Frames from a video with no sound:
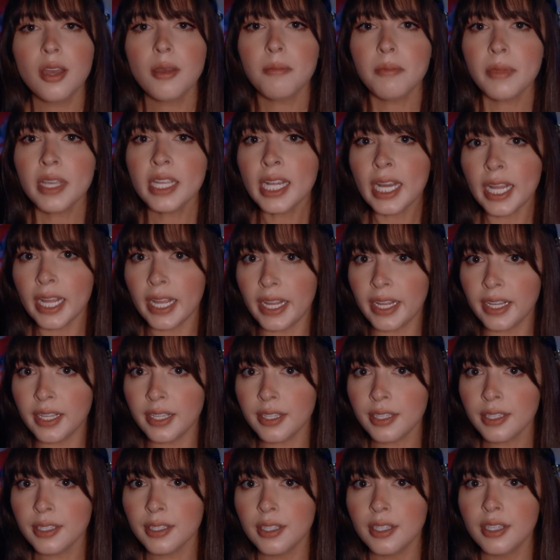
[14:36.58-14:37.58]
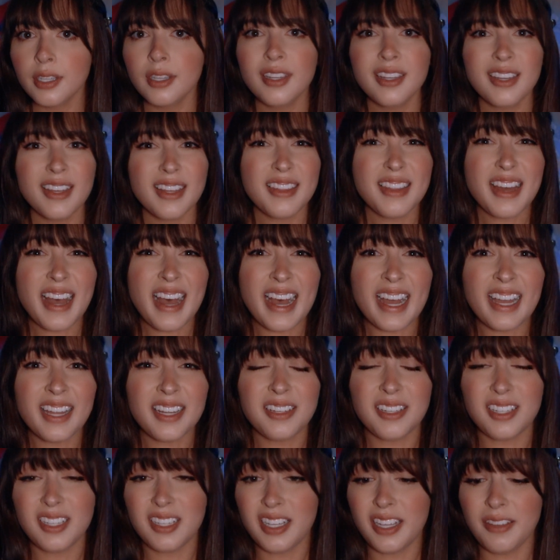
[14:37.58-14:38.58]
Meaning
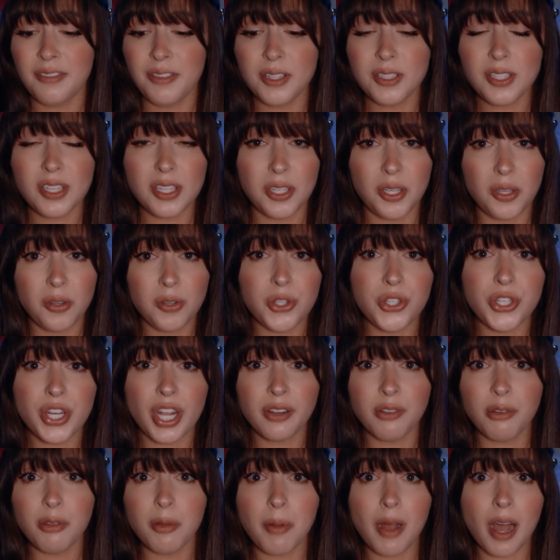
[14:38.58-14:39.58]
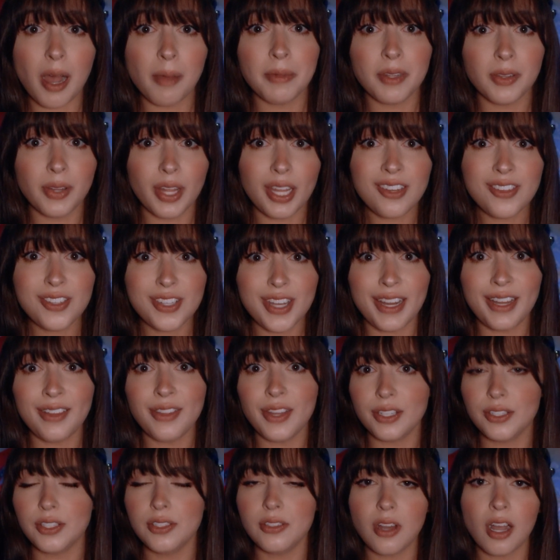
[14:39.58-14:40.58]
that if there's a huge chunk of the population
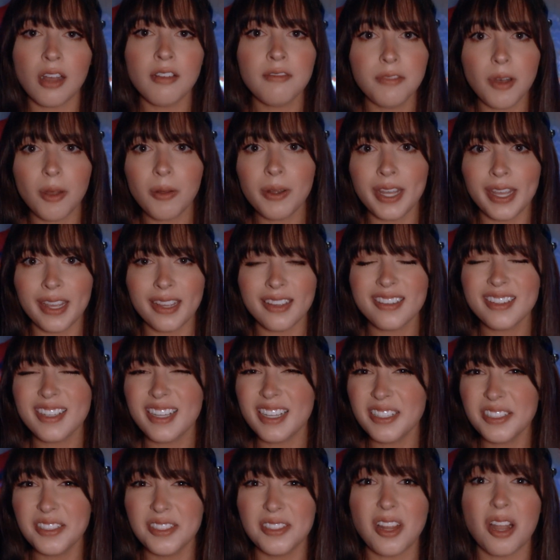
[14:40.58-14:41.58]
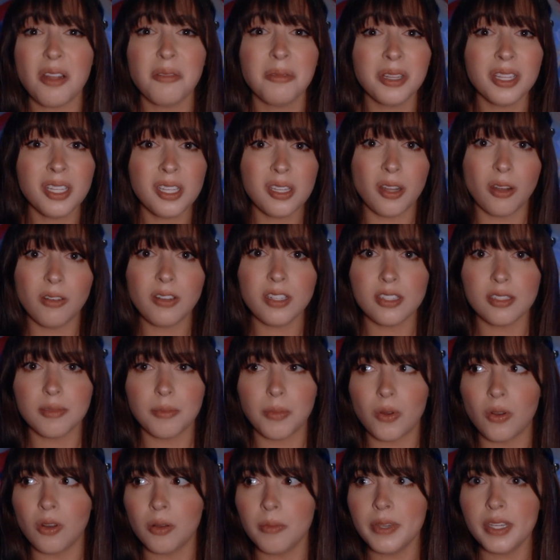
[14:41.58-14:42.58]
that's not voting, it's not really
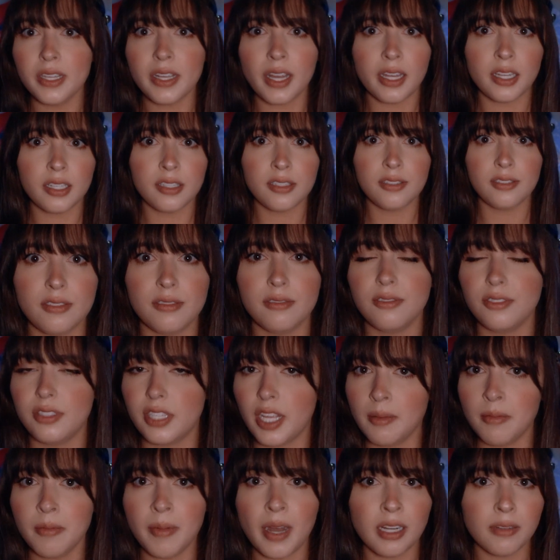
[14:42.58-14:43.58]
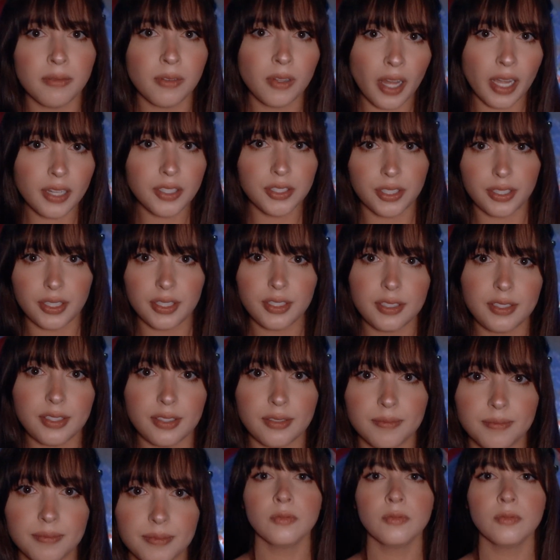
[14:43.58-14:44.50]
noticeable because same amount of electors.